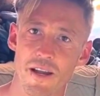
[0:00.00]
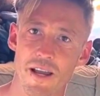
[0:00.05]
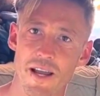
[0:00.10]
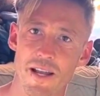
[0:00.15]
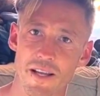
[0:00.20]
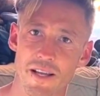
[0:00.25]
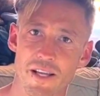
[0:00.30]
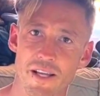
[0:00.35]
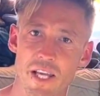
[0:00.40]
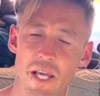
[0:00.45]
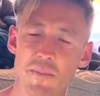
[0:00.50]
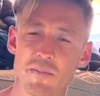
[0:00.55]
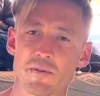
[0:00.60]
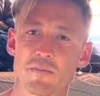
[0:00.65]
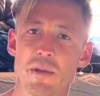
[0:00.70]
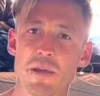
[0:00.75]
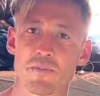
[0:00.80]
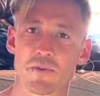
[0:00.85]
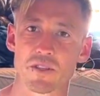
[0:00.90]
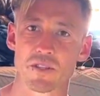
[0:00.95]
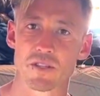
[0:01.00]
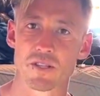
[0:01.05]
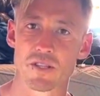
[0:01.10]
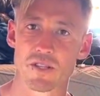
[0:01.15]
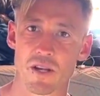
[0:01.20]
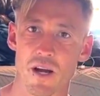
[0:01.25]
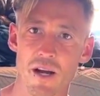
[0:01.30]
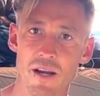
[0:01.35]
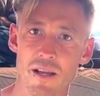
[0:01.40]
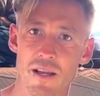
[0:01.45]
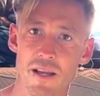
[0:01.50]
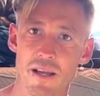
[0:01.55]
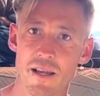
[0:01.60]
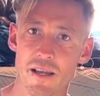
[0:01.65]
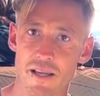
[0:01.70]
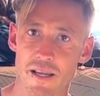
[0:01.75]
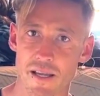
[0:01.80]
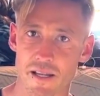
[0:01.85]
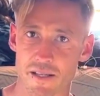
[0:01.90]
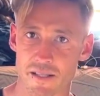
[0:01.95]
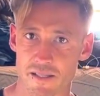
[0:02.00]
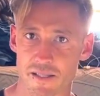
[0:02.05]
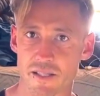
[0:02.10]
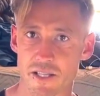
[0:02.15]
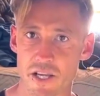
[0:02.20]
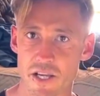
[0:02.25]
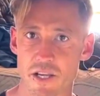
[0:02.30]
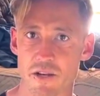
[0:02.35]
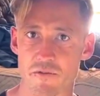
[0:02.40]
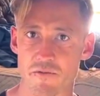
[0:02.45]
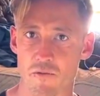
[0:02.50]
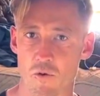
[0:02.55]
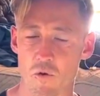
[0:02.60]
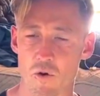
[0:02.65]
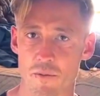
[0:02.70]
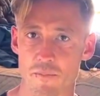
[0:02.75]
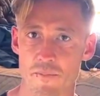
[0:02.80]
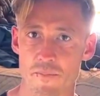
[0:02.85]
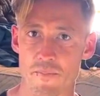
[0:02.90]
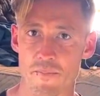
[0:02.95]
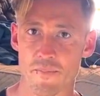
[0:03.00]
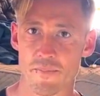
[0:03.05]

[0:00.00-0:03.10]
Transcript: And it keeps people stuck in a seed form.